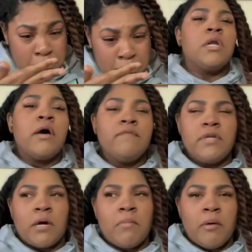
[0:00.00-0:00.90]
I've
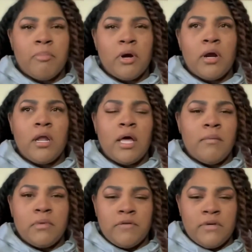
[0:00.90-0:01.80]
done my part and
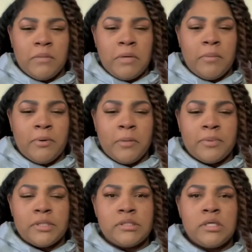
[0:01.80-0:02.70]
I'm living in my purpose.